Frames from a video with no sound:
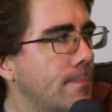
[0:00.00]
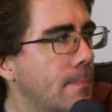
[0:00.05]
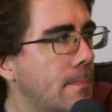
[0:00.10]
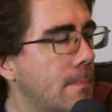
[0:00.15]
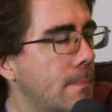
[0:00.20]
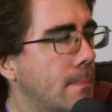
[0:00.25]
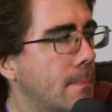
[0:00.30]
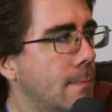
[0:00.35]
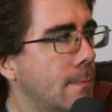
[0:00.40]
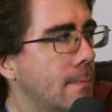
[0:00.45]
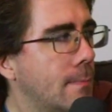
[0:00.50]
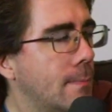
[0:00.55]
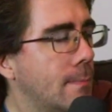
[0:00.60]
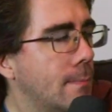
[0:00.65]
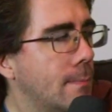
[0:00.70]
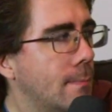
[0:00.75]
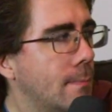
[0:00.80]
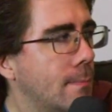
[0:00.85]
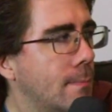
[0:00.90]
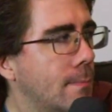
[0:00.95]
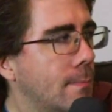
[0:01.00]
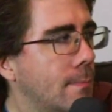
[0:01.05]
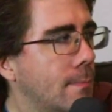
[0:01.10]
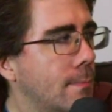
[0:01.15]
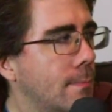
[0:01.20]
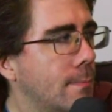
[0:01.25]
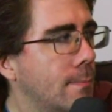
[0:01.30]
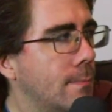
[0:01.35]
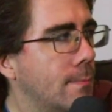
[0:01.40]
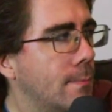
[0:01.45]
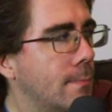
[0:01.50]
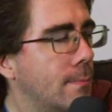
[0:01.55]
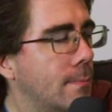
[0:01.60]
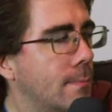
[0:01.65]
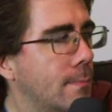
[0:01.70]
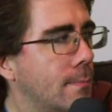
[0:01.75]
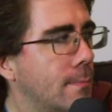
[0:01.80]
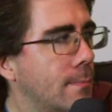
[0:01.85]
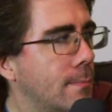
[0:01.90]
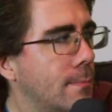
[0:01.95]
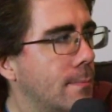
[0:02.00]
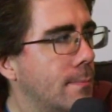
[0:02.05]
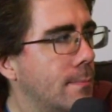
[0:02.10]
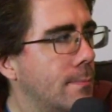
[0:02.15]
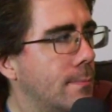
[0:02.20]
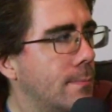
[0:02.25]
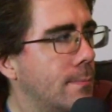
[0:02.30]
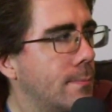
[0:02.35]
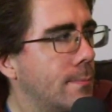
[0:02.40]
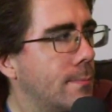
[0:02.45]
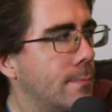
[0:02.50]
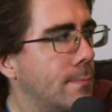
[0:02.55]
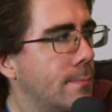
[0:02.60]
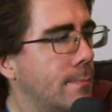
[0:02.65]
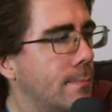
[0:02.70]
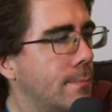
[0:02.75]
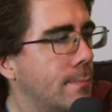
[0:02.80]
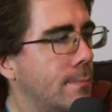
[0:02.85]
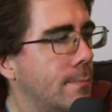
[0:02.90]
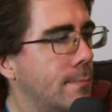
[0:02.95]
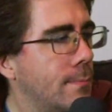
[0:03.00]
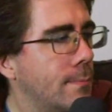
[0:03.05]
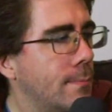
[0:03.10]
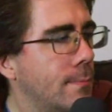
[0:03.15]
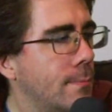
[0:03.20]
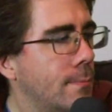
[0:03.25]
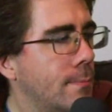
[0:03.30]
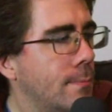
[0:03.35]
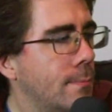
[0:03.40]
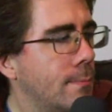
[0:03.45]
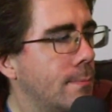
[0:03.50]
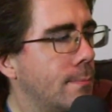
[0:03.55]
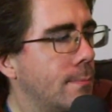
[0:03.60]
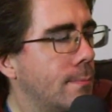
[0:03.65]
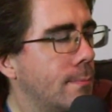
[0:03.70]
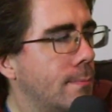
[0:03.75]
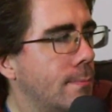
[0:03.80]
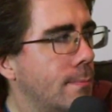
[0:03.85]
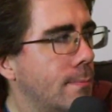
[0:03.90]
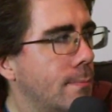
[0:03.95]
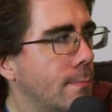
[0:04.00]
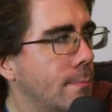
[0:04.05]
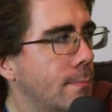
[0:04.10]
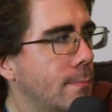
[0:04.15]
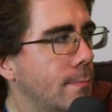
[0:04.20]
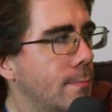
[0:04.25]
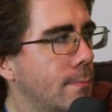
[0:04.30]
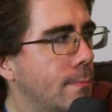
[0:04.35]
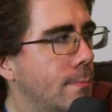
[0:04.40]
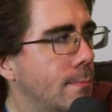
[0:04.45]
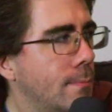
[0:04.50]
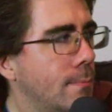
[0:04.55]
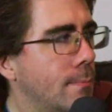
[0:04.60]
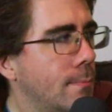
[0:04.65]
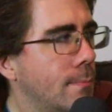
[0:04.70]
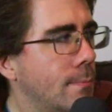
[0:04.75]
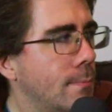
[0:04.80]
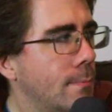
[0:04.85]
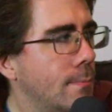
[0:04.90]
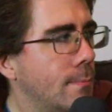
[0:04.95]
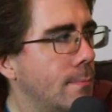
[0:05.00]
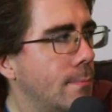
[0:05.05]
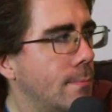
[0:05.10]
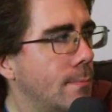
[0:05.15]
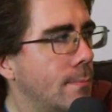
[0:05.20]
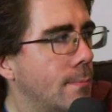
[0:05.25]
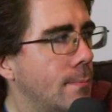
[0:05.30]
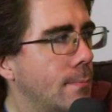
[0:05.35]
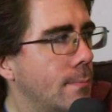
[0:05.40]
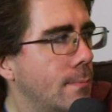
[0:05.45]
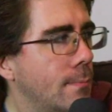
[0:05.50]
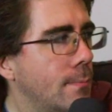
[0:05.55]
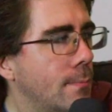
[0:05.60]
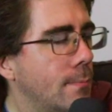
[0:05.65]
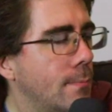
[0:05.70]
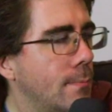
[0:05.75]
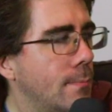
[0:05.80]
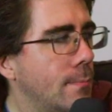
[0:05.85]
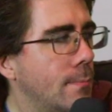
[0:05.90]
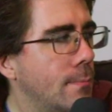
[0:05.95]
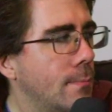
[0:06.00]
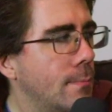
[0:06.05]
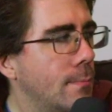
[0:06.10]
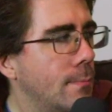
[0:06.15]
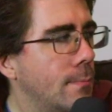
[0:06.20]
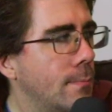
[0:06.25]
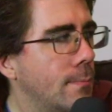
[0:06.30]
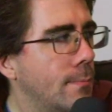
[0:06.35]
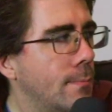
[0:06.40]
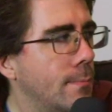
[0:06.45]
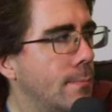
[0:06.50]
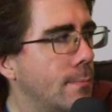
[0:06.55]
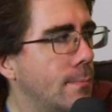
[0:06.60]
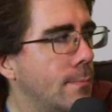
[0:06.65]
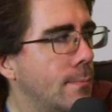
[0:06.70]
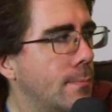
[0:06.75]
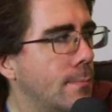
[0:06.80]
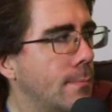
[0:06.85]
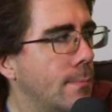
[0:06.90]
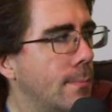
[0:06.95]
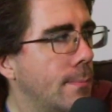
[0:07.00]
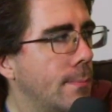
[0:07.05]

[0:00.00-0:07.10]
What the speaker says: This person isn't speaking.